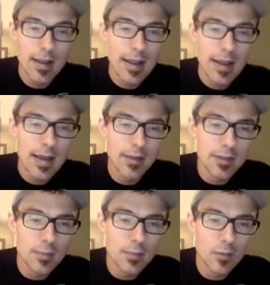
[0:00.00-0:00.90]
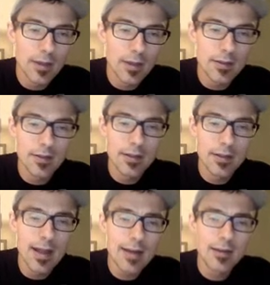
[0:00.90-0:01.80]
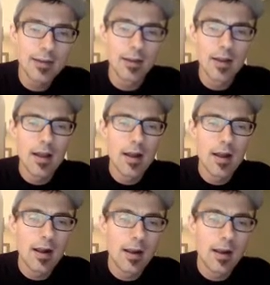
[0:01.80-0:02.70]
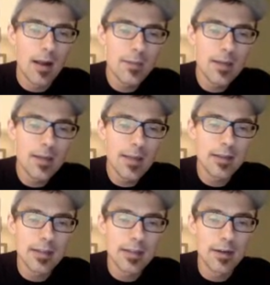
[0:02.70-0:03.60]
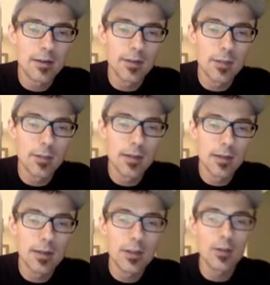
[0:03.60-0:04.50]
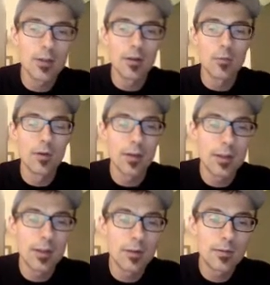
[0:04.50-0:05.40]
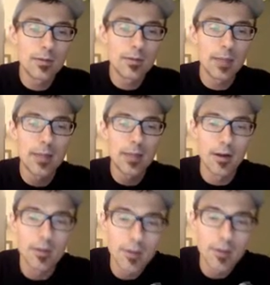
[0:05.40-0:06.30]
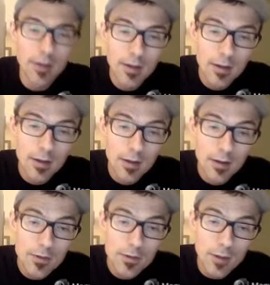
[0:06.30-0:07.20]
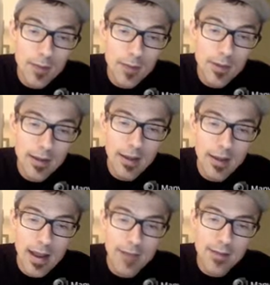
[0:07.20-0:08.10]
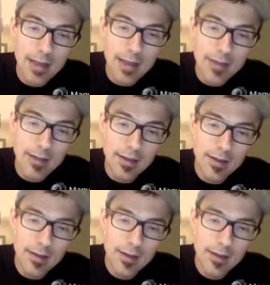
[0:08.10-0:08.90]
And at this point, to kind of, I'm going to make this character a little bit cute, more of a cute type character. So I'm going to have slanted